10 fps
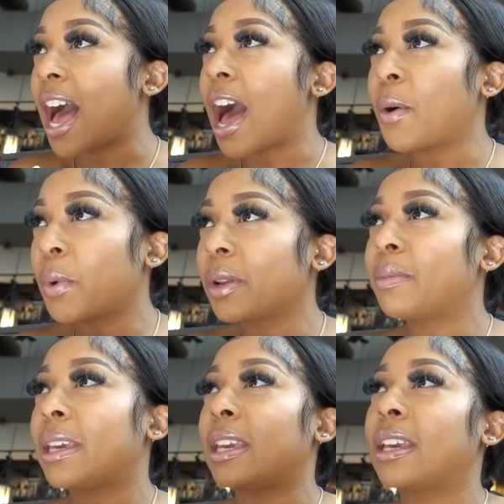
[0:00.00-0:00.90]
I want to
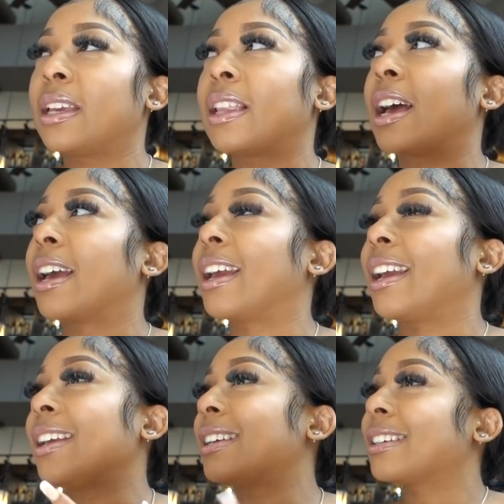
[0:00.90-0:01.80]
be like,
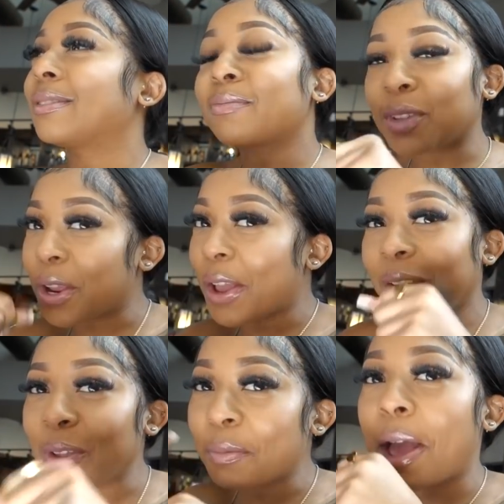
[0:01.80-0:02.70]

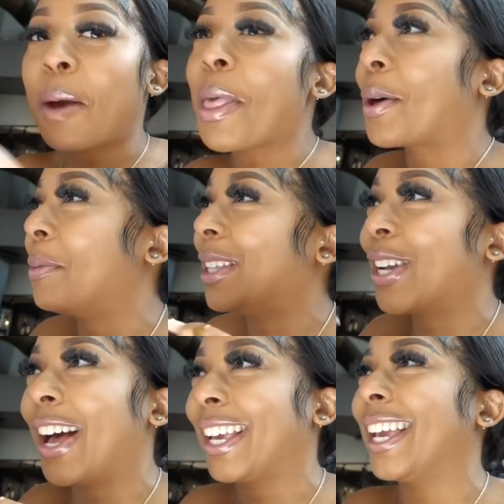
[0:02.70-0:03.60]
I'm not gonna be
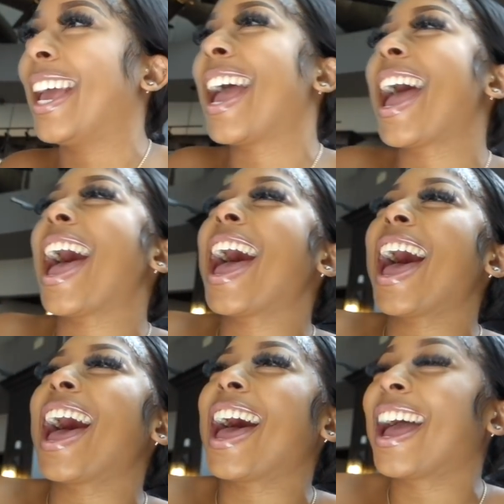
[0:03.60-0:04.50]
talking.
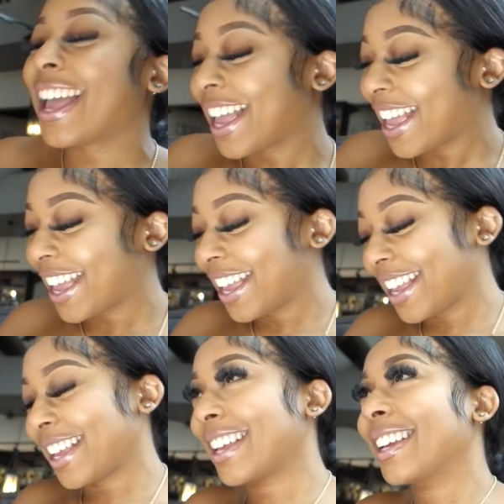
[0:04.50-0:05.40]
I mean, but
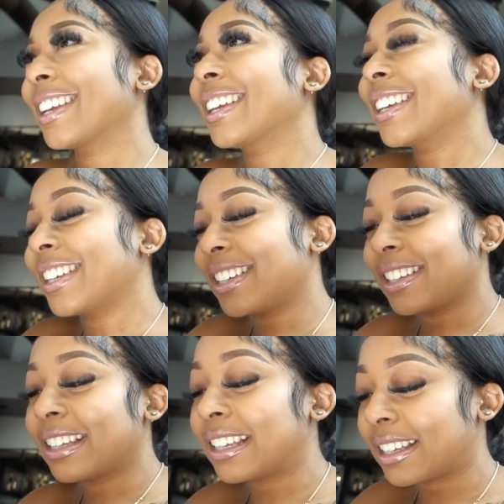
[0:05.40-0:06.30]
you gotta think about it. We be